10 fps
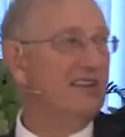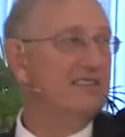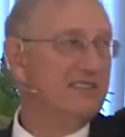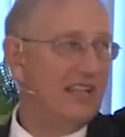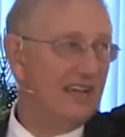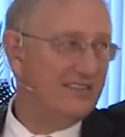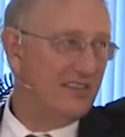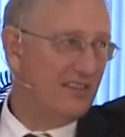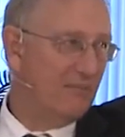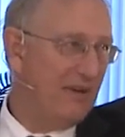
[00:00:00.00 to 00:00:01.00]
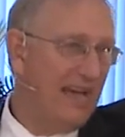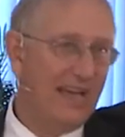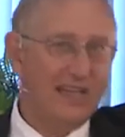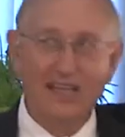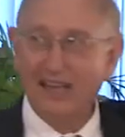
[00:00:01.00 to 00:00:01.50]
and he stands at the
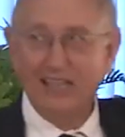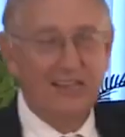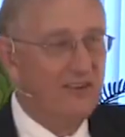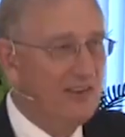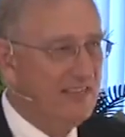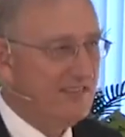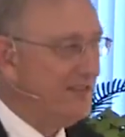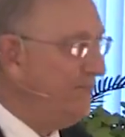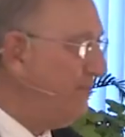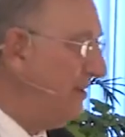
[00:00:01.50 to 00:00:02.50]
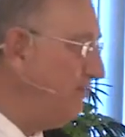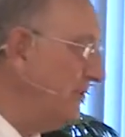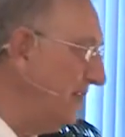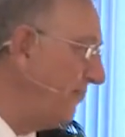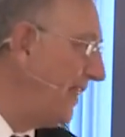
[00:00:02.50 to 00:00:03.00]
back, and he greets the
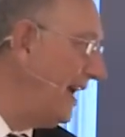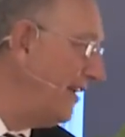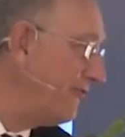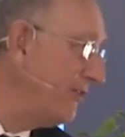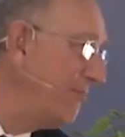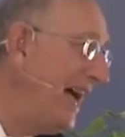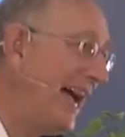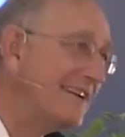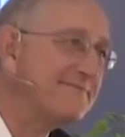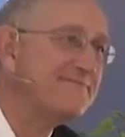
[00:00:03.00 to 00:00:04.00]
people at the back.